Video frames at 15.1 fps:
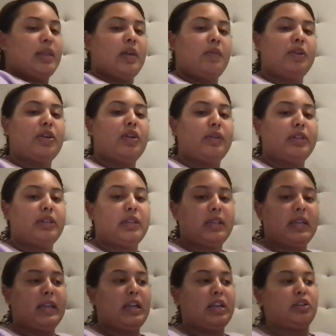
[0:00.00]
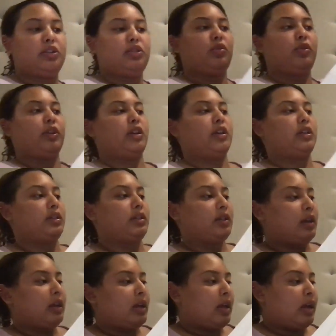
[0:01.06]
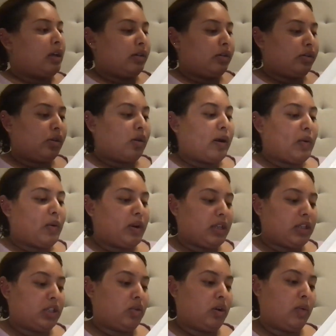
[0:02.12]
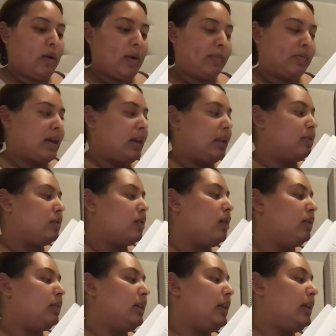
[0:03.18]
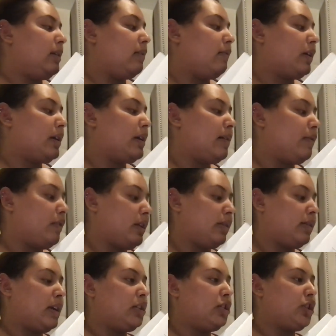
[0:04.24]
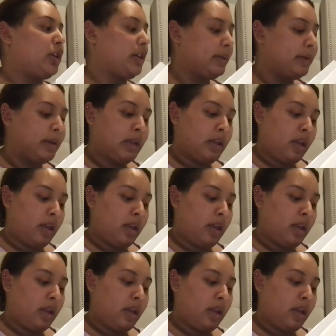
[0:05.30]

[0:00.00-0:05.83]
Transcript: Then we go into eating disorders. So I went into a website, it's called Eating Recovery Center.